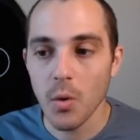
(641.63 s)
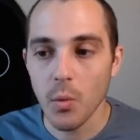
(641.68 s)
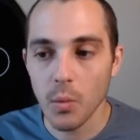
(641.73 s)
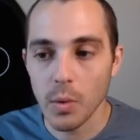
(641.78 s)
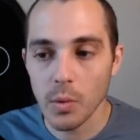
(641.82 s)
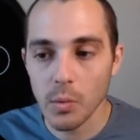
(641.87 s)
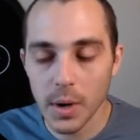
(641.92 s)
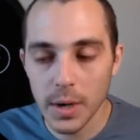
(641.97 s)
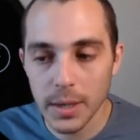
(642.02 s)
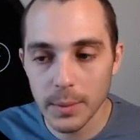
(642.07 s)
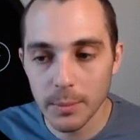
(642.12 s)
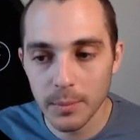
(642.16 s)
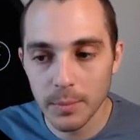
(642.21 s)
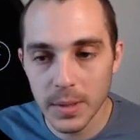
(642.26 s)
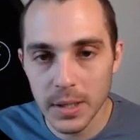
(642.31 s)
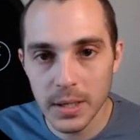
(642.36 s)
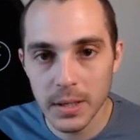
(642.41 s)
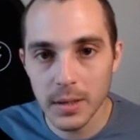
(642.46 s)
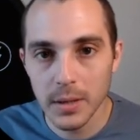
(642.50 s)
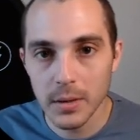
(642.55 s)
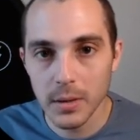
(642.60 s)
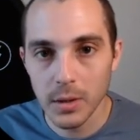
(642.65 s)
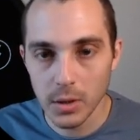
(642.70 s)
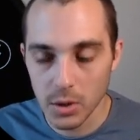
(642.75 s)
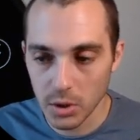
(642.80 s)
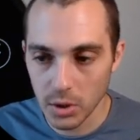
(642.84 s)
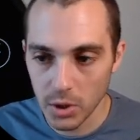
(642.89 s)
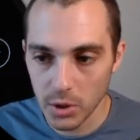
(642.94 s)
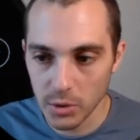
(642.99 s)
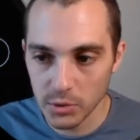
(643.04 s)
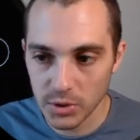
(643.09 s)
We want to be
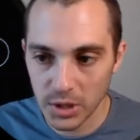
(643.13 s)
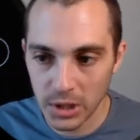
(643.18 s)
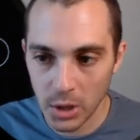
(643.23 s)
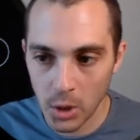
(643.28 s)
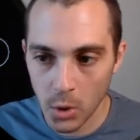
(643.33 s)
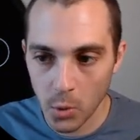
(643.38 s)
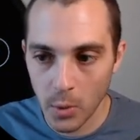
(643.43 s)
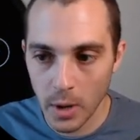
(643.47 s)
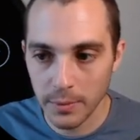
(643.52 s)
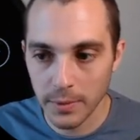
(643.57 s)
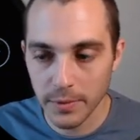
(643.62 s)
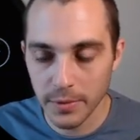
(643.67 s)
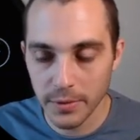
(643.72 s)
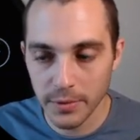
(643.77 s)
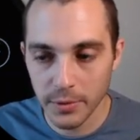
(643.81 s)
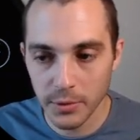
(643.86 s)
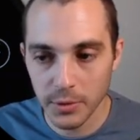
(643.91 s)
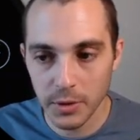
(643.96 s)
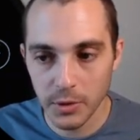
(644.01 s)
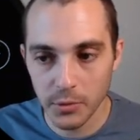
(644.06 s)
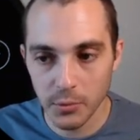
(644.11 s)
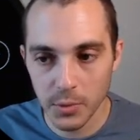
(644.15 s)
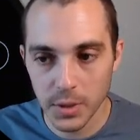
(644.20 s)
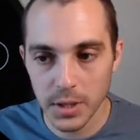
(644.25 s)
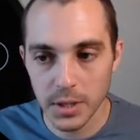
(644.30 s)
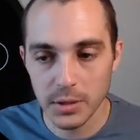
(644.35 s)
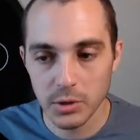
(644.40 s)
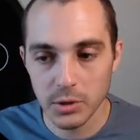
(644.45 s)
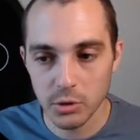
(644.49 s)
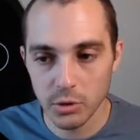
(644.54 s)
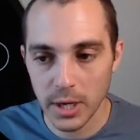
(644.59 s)
closing around the
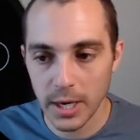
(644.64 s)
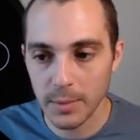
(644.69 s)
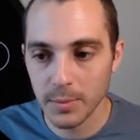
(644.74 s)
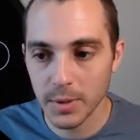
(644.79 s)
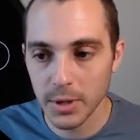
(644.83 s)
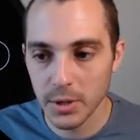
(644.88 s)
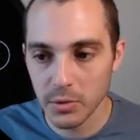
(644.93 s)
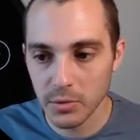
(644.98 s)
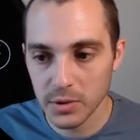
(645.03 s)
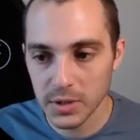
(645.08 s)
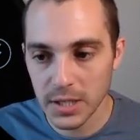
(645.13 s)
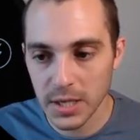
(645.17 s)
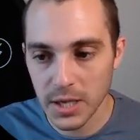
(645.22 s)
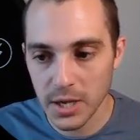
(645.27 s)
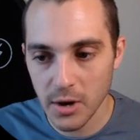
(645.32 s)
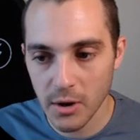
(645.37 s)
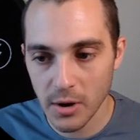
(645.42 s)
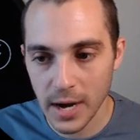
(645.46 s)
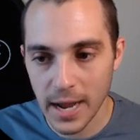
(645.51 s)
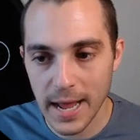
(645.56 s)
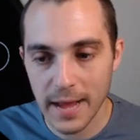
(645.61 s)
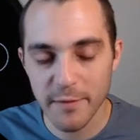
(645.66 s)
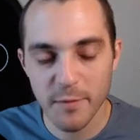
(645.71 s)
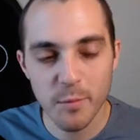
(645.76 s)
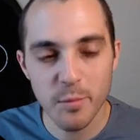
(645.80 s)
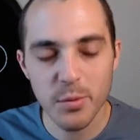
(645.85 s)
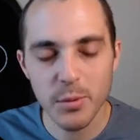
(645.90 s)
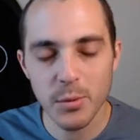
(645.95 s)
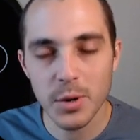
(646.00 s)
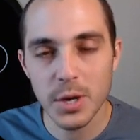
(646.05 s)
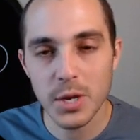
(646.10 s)
33 strike, but you'll see here I have
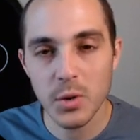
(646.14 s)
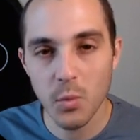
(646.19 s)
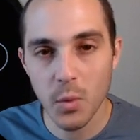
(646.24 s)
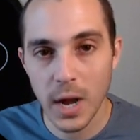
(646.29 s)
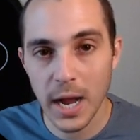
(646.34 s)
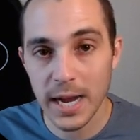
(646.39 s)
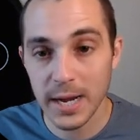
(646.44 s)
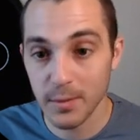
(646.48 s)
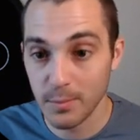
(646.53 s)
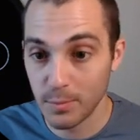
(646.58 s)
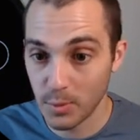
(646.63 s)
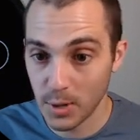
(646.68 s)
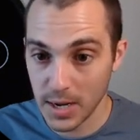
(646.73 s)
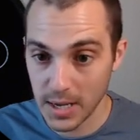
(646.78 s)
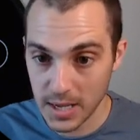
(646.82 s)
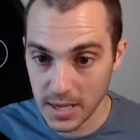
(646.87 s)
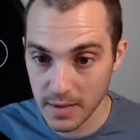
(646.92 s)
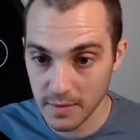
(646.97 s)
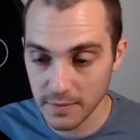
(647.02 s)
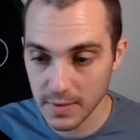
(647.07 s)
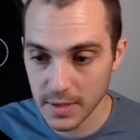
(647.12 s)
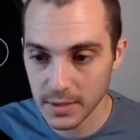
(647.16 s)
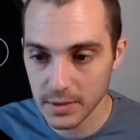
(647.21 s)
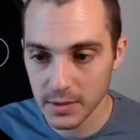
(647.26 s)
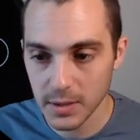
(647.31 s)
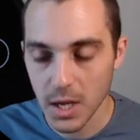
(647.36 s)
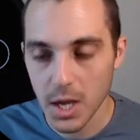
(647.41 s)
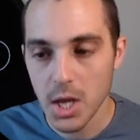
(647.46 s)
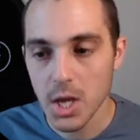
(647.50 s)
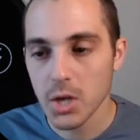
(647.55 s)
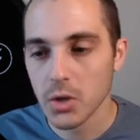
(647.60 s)
pretty wide break evens.